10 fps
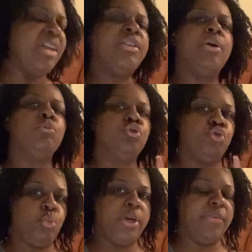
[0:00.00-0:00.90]
that was
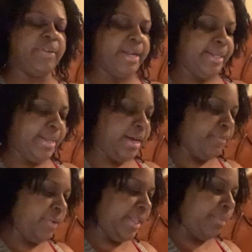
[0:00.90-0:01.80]

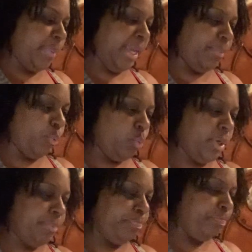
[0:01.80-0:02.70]
$12.99 for that paper one.